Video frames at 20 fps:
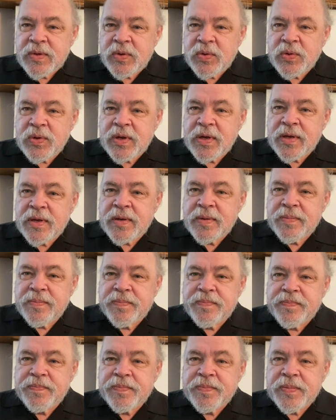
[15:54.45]
Okay?
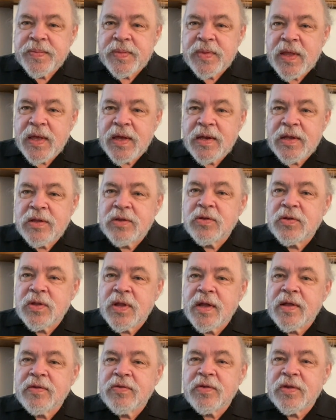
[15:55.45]
That he did
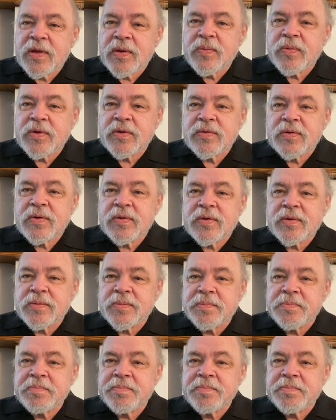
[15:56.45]
not say was good.